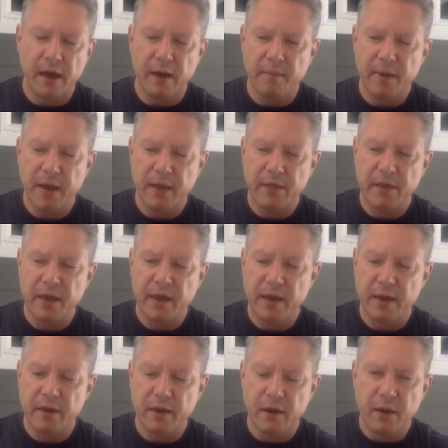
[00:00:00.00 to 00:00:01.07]
And
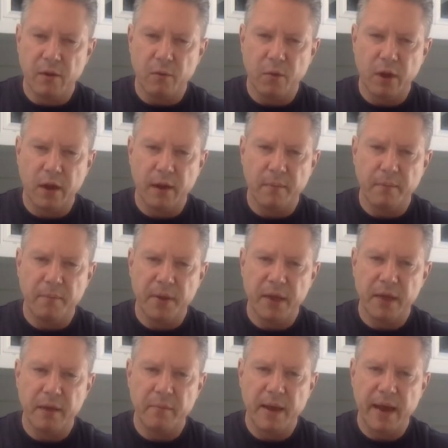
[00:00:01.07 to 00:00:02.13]
then we're going to
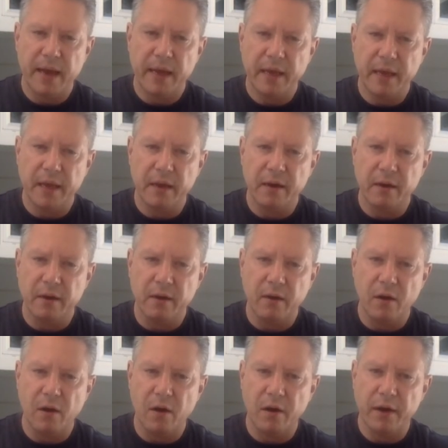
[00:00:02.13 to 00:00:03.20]
piggyback in
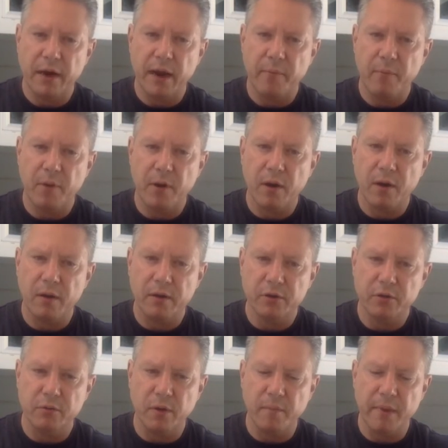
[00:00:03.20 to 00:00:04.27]
our Keppra
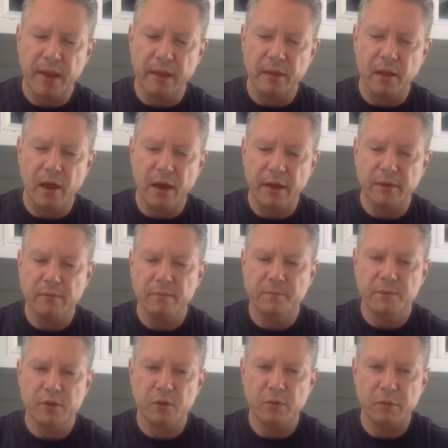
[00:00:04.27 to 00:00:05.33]
to our main line.
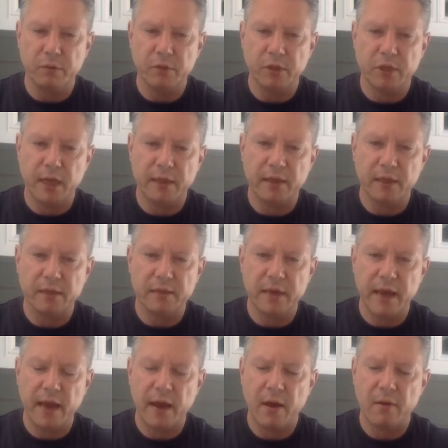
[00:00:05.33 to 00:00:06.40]
So we would shut this
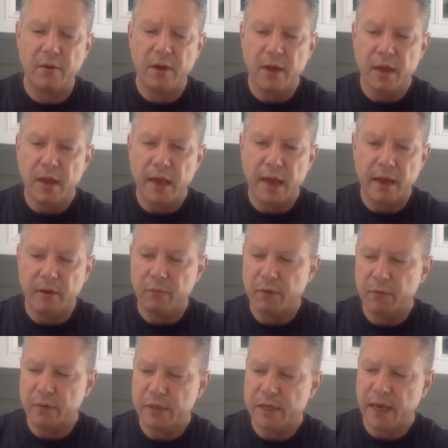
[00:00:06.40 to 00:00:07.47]
down, and we
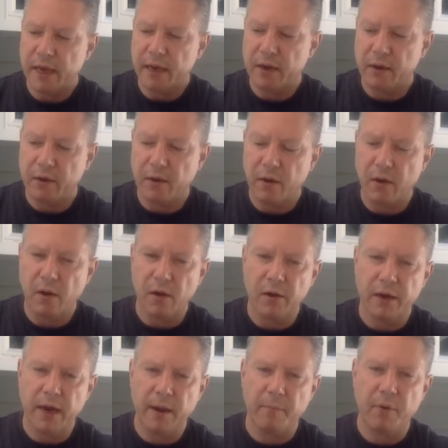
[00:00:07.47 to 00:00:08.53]
would take our
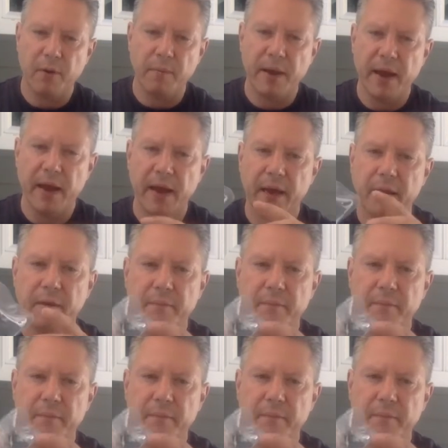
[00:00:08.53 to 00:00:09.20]
Keppra bag,